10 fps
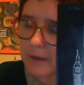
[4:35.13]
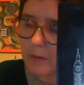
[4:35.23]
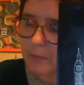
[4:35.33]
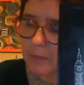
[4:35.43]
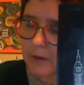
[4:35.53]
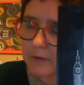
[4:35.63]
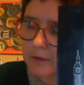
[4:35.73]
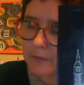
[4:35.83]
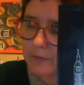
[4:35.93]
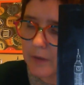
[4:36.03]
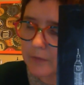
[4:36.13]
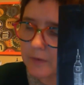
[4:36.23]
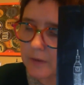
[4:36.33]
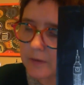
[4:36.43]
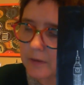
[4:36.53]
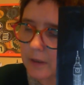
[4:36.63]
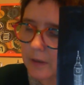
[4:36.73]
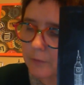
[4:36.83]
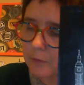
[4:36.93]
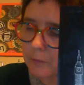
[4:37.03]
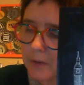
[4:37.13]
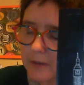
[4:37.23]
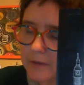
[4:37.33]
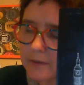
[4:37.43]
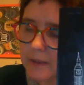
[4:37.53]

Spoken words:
Apparently it's £5.99 for a pack of